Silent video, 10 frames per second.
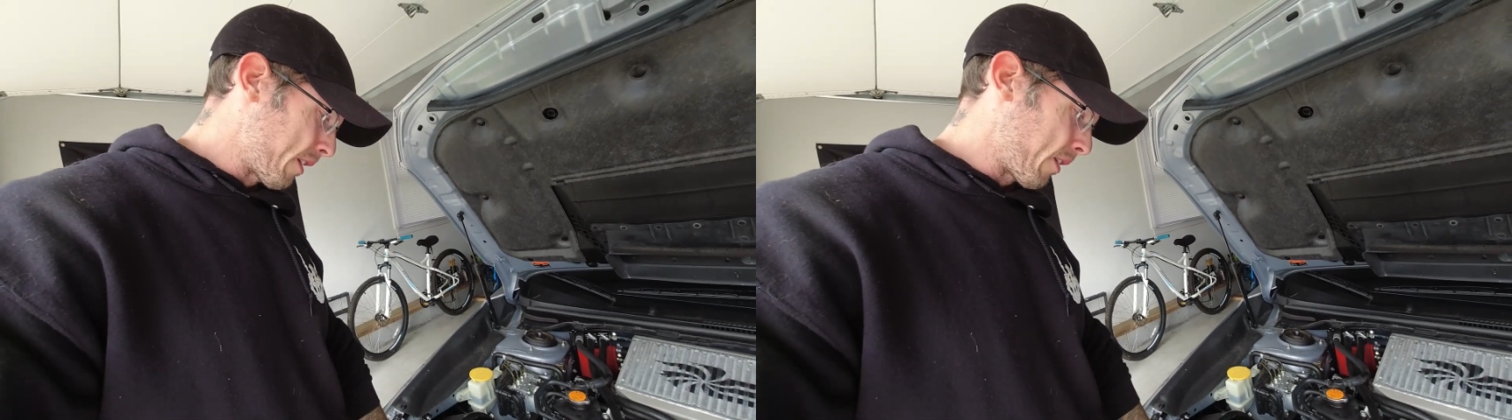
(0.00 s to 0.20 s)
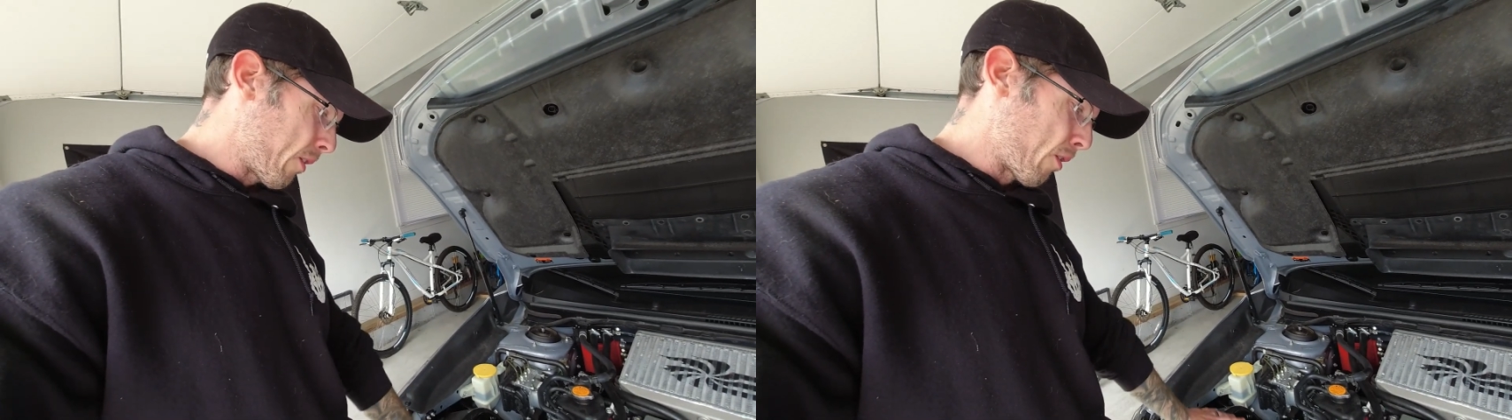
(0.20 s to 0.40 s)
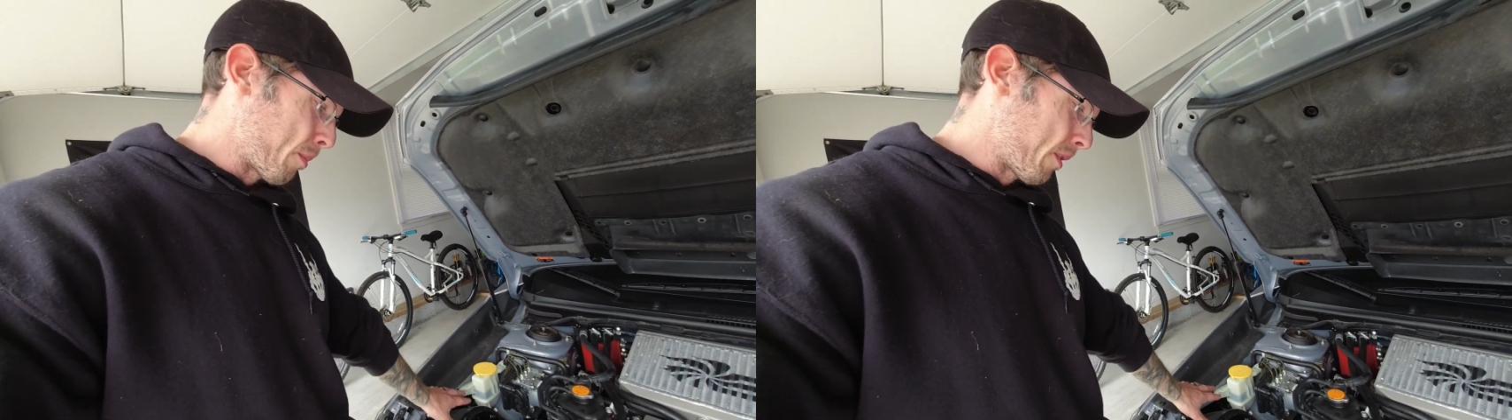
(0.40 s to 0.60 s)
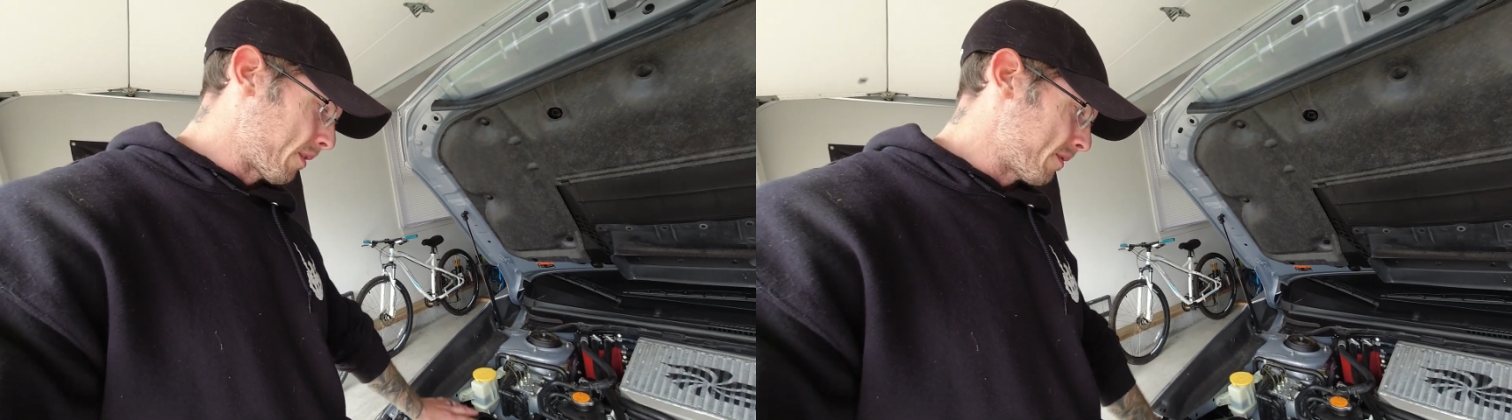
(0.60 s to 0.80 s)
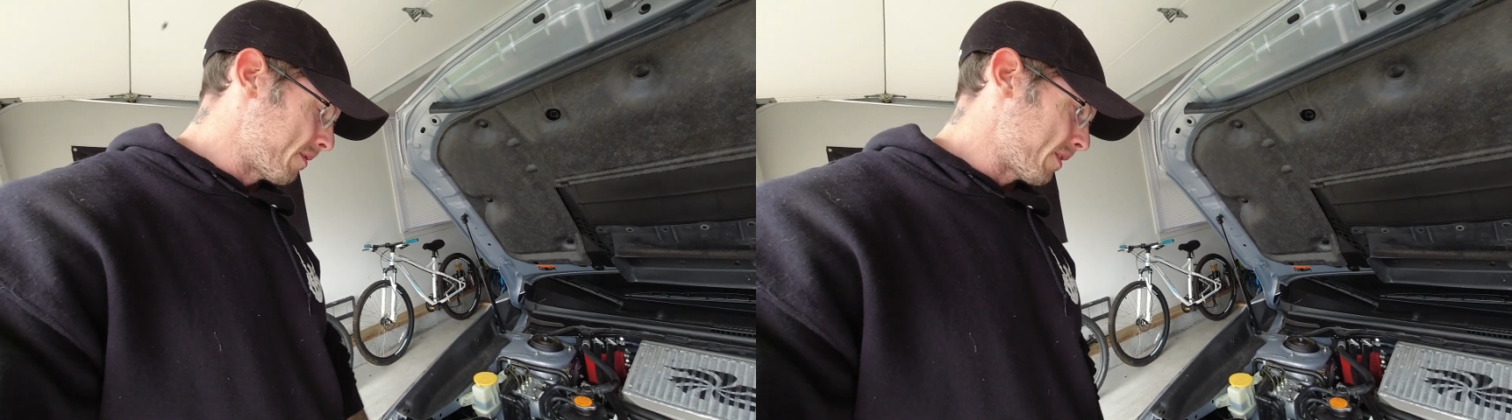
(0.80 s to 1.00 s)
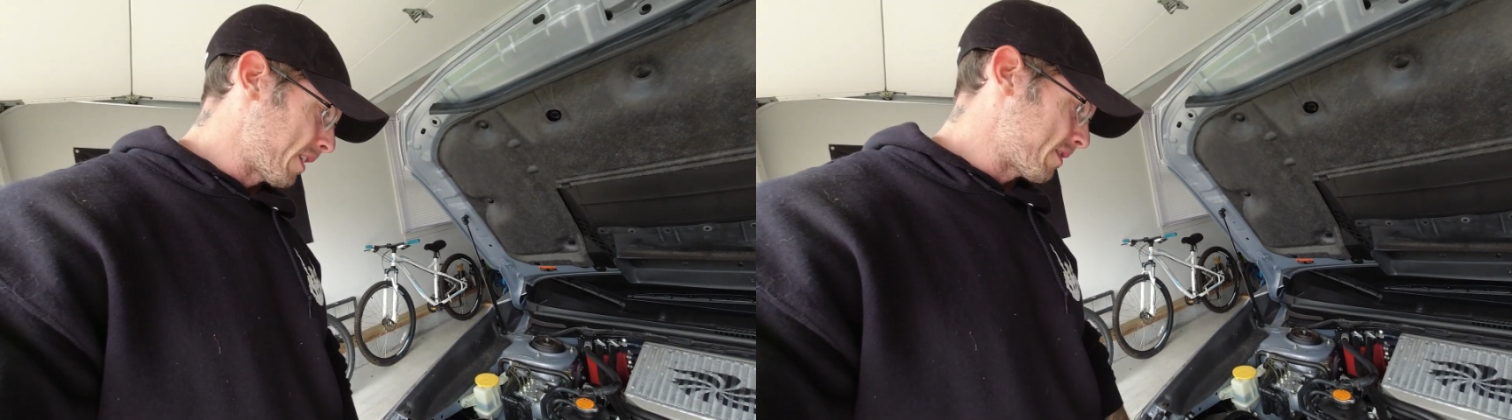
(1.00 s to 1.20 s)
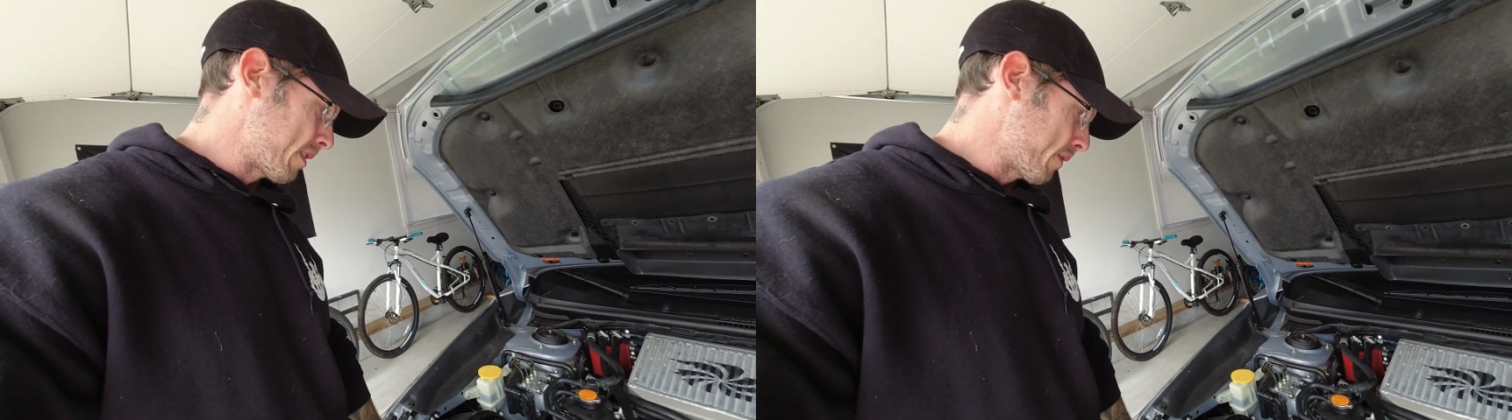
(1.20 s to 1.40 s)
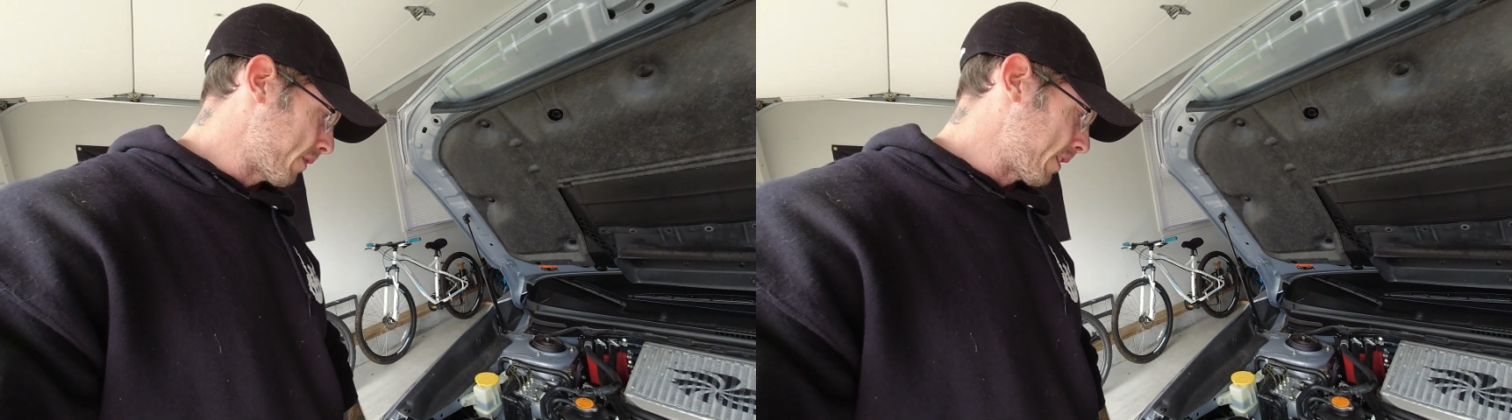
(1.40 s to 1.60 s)
the carbon
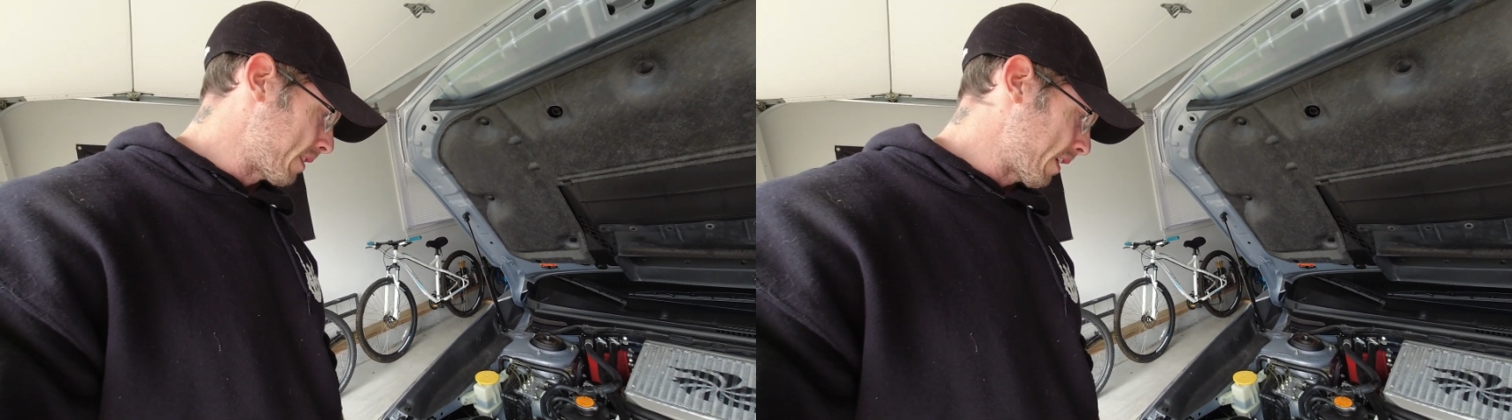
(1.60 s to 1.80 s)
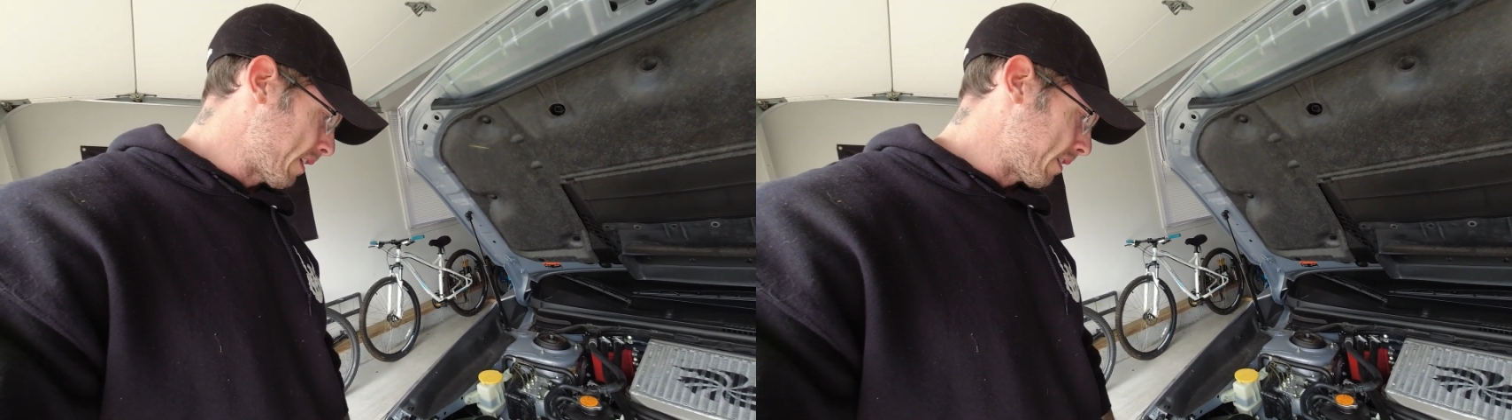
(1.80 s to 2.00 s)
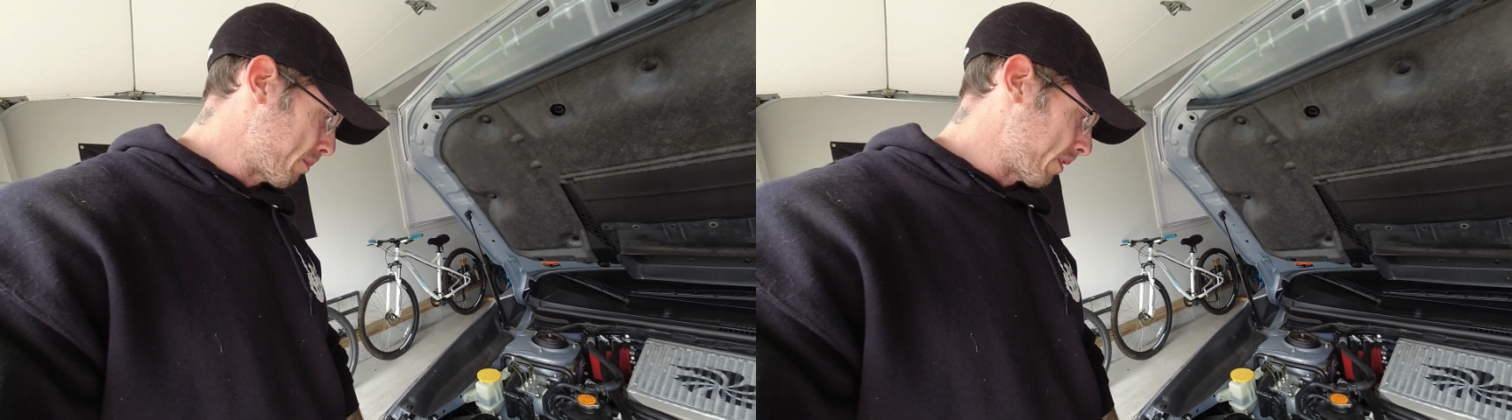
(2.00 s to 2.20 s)
SF intake,